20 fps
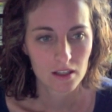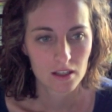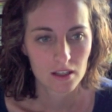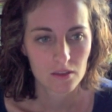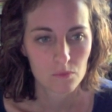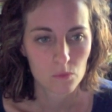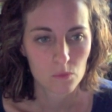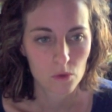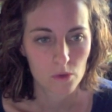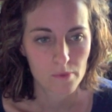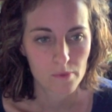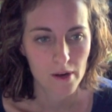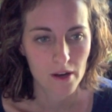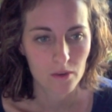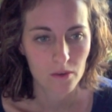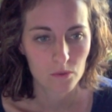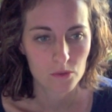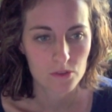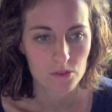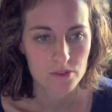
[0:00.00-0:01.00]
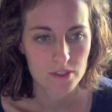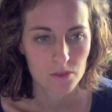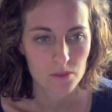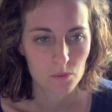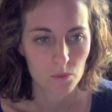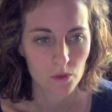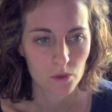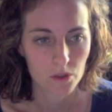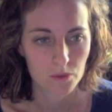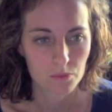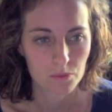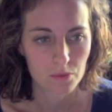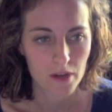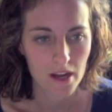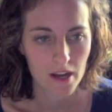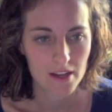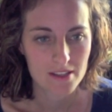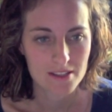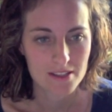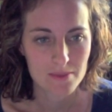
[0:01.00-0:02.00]
More about using
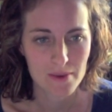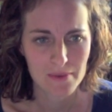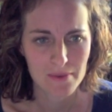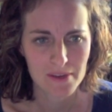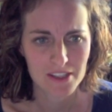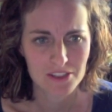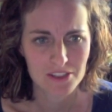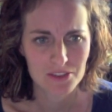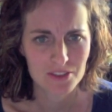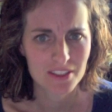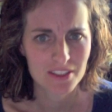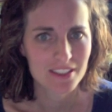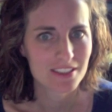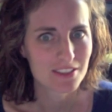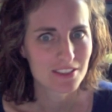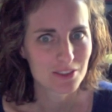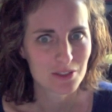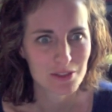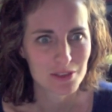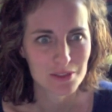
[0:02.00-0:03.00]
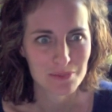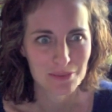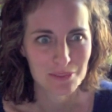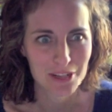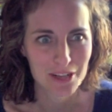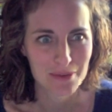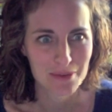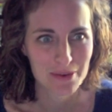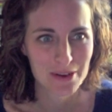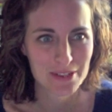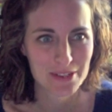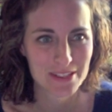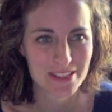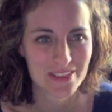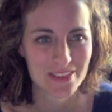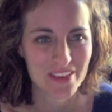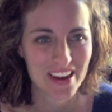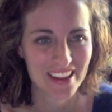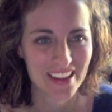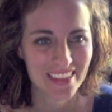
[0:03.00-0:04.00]
WordPress. Maybe I do need to do a blog post
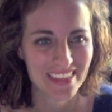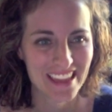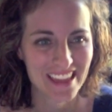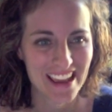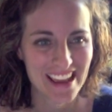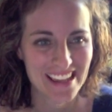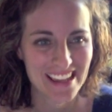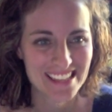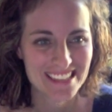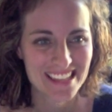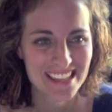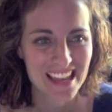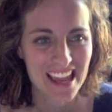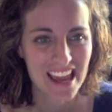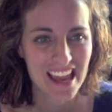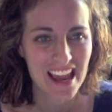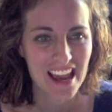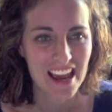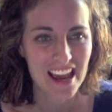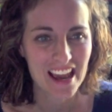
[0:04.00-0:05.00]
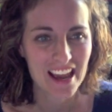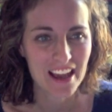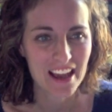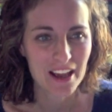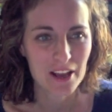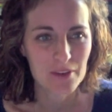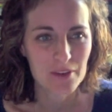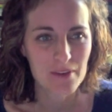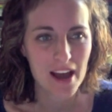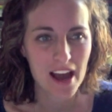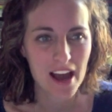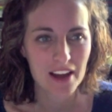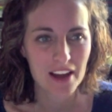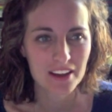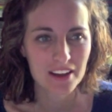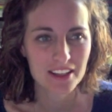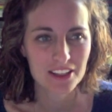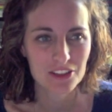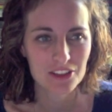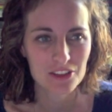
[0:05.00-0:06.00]
about that. How
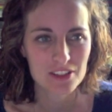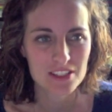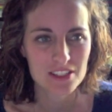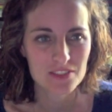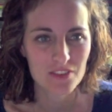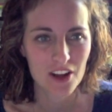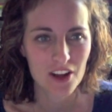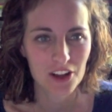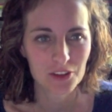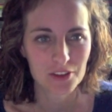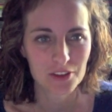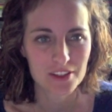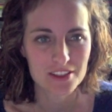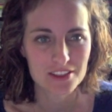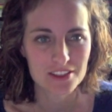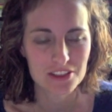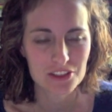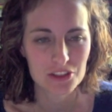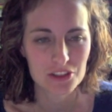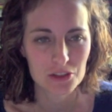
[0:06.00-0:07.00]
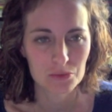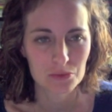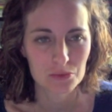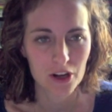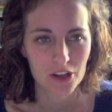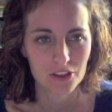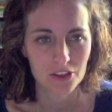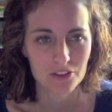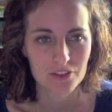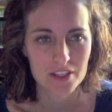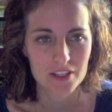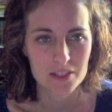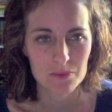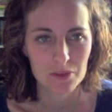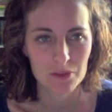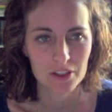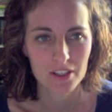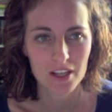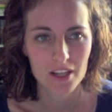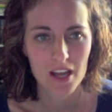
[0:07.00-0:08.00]
to increase followers to your blog or
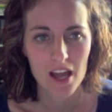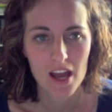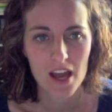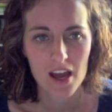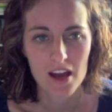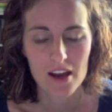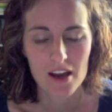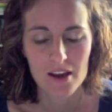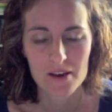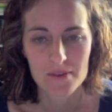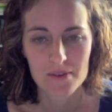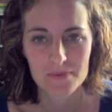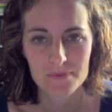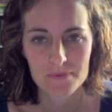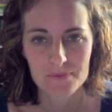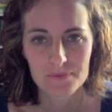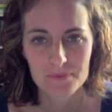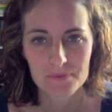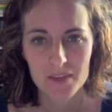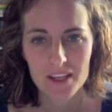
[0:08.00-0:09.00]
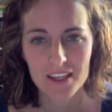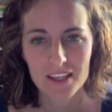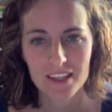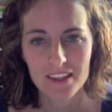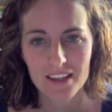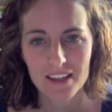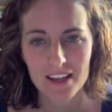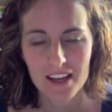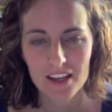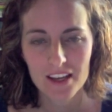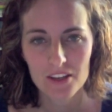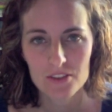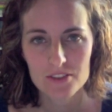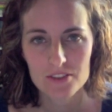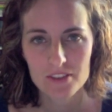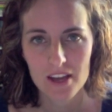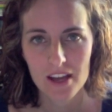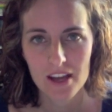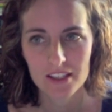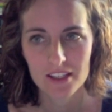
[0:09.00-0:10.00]
Facebook. Again, that kind of goes
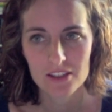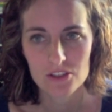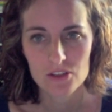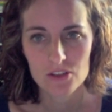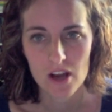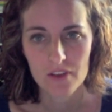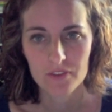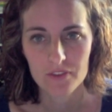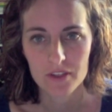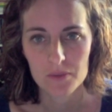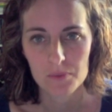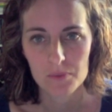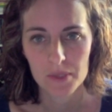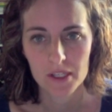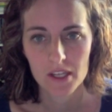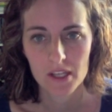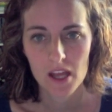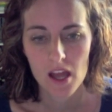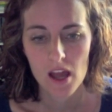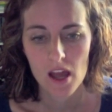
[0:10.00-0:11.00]
on how to get the traffic, but